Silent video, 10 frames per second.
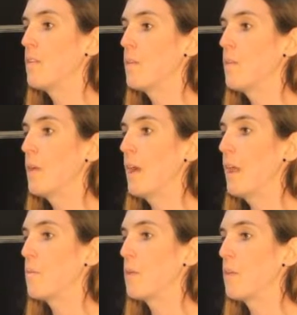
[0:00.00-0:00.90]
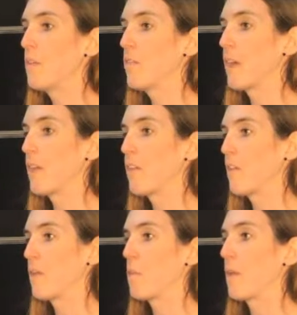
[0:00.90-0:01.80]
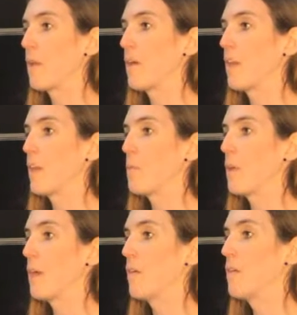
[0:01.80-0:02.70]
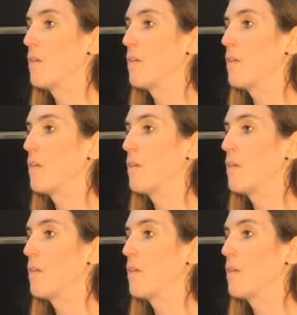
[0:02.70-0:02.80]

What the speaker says: What element of faith have we been learning about?